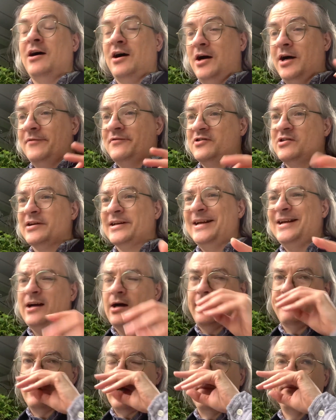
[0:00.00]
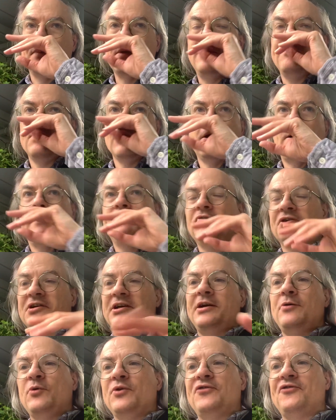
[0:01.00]
I've not
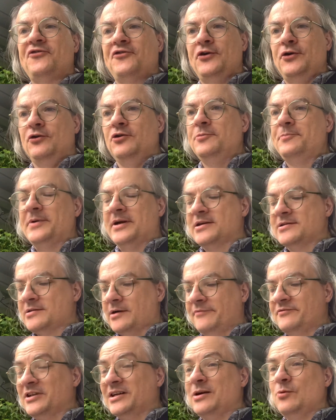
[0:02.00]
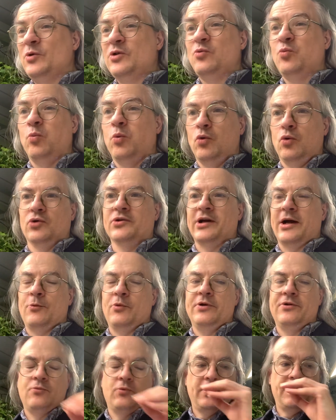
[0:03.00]
done it with food, because I've done it with
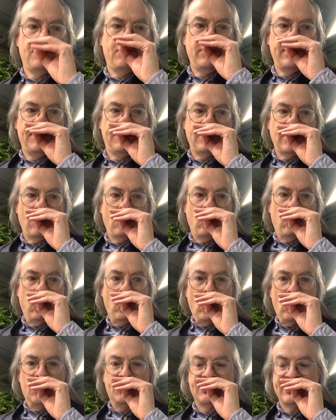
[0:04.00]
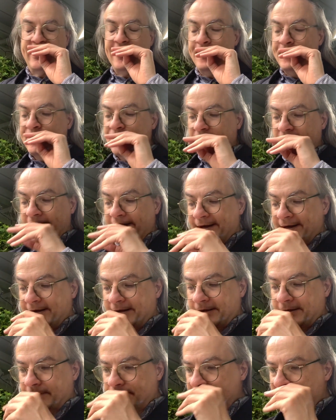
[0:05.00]
water,
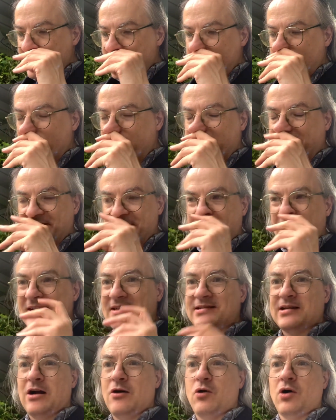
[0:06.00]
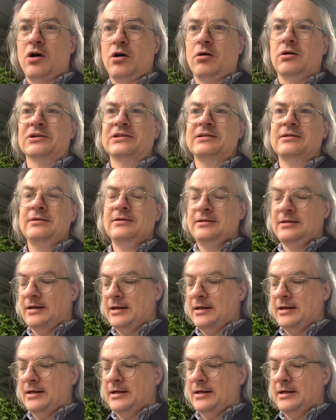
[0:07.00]
where it's been so hot.